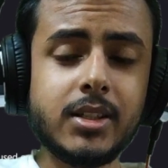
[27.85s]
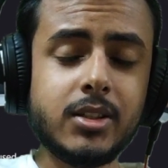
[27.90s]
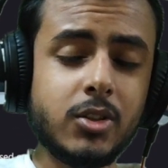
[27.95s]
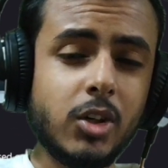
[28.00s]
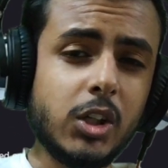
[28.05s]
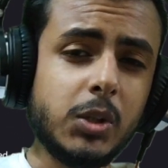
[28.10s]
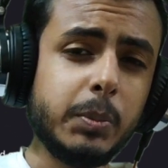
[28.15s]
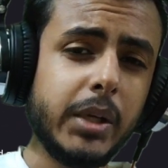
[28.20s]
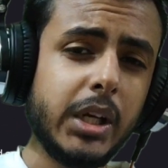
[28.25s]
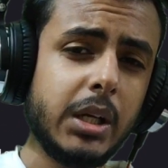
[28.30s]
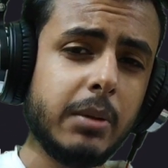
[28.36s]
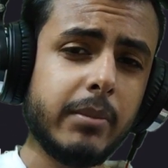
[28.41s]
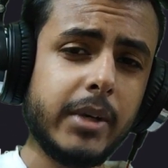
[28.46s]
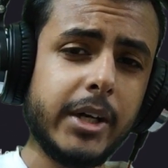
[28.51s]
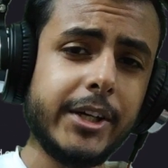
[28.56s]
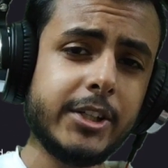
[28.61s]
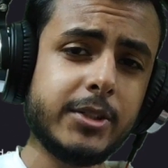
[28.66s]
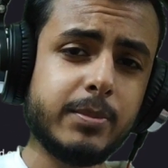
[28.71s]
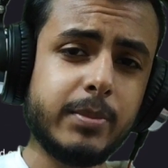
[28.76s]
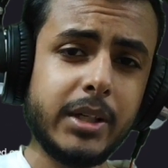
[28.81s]
Not
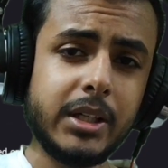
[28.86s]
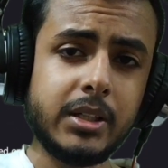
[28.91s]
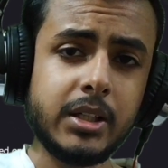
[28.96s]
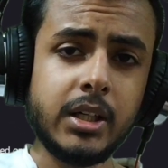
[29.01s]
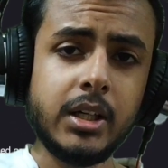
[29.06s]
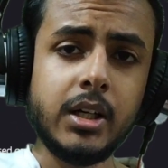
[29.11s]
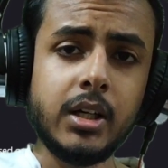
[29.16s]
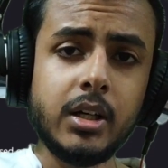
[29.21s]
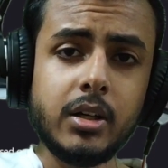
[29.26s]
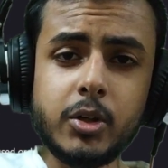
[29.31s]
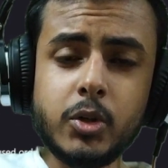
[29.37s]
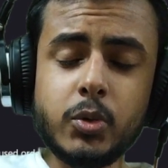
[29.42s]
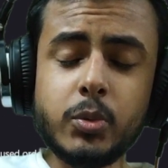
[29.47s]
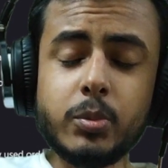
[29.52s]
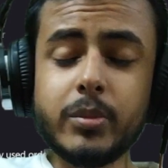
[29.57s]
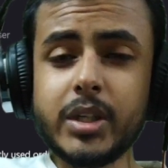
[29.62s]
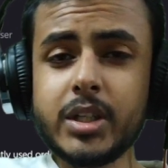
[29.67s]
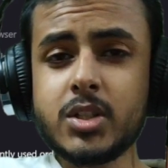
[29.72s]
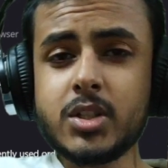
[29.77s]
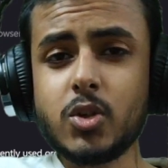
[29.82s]
minimize, but you
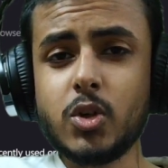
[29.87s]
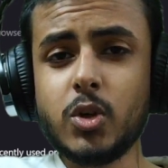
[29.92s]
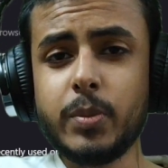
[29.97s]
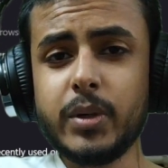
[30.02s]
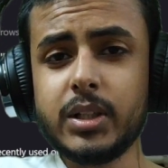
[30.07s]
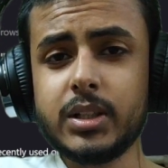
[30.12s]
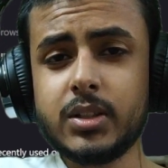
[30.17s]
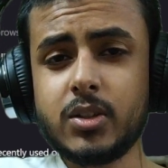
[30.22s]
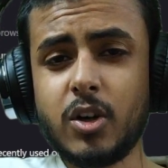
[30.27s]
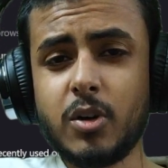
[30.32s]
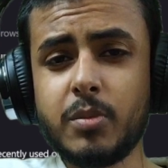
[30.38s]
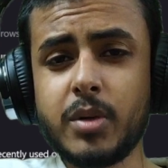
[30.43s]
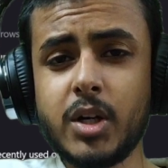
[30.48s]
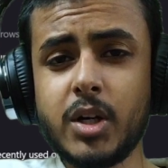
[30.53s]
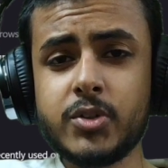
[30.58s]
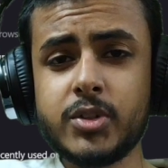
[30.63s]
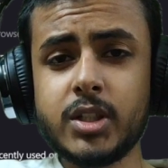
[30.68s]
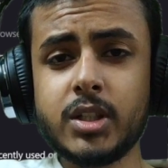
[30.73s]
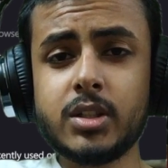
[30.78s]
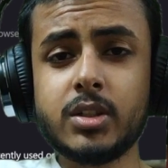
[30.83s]
must open Tor
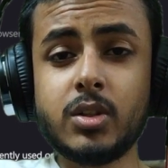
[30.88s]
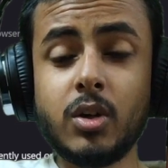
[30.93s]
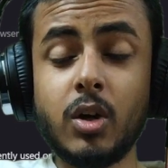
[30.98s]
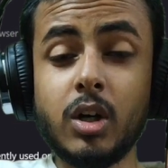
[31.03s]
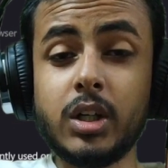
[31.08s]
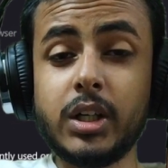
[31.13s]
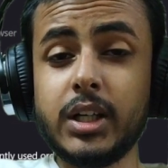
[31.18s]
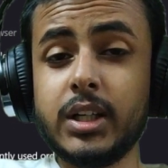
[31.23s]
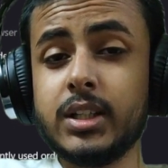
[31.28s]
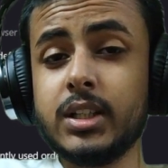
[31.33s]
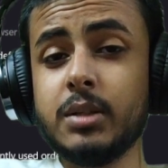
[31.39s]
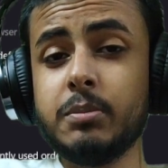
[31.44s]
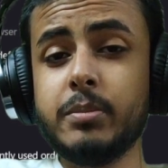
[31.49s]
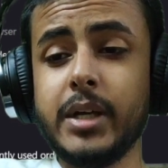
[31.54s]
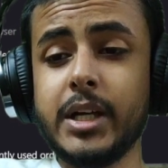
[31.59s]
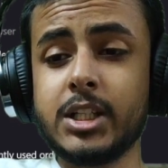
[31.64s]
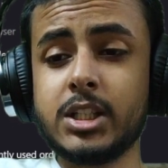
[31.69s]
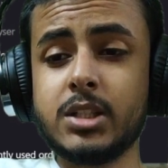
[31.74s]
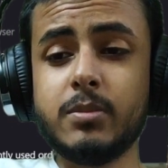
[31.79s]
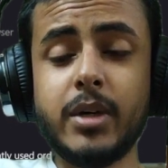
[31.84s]
browser not in the
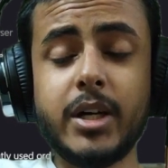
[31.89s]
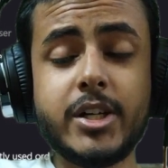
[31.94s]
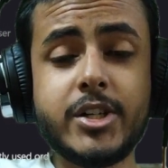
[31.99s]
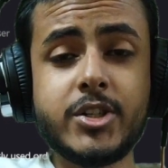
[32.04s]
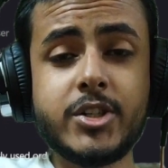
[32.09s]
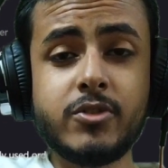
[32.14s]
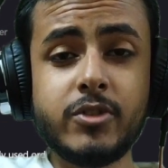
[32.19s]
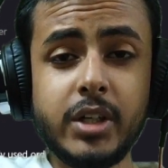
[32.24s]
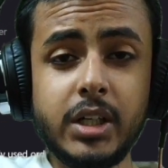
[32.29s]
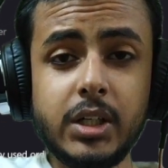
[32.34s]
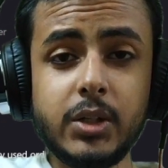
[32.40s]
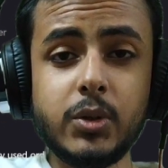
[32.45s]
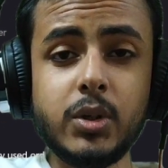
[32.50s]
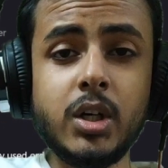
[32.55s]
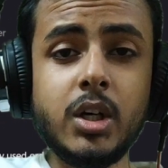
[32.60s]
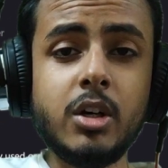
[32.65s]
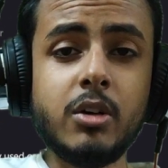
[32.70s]
maximized window.